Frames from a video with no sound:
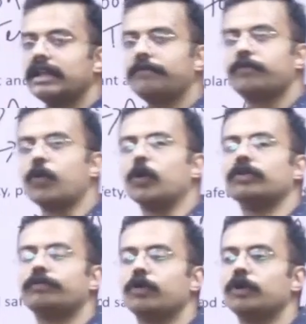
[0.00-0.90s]
the
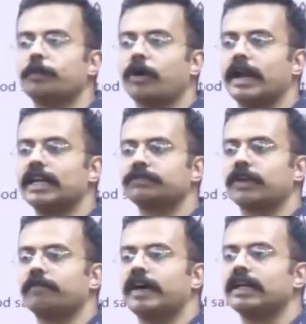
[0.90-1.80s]
food products
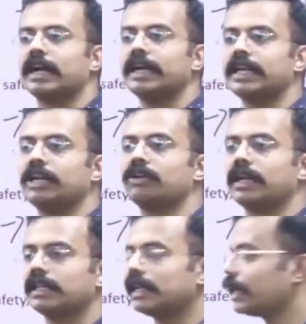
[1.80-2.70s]
from one country to
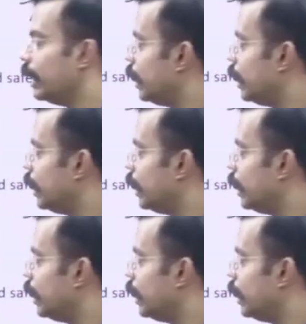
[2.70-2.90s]
another